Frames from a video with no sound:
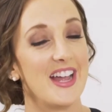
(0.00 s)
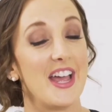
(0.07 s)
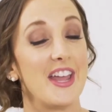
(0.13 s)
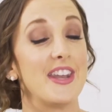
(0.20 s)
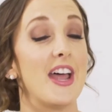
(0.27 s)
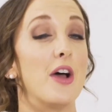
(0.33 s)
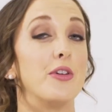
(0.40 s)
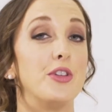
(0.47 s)

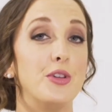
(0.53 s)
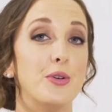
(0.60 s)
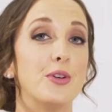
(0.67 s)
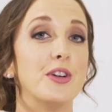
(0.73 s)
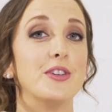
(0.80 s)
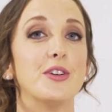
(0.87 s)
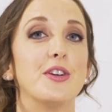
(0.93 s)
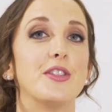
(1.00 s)
Now you can
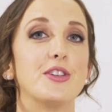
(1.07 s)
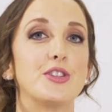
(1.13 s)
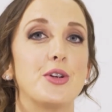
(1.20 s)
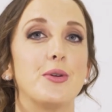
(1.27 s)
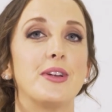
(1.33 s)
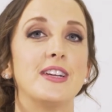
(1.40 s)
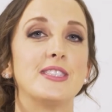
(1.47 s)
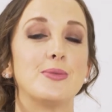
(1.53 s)
go to the
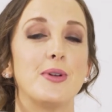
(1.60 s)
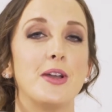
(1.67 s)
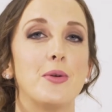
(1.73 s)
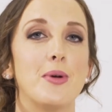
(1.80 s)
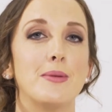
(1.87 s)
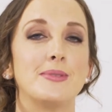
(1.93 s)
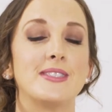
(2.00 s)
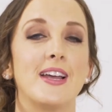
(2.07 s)
Showcase Wedding
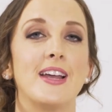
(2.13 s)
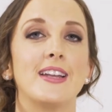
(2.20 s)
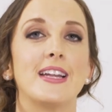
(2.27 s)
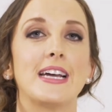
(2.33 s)
website,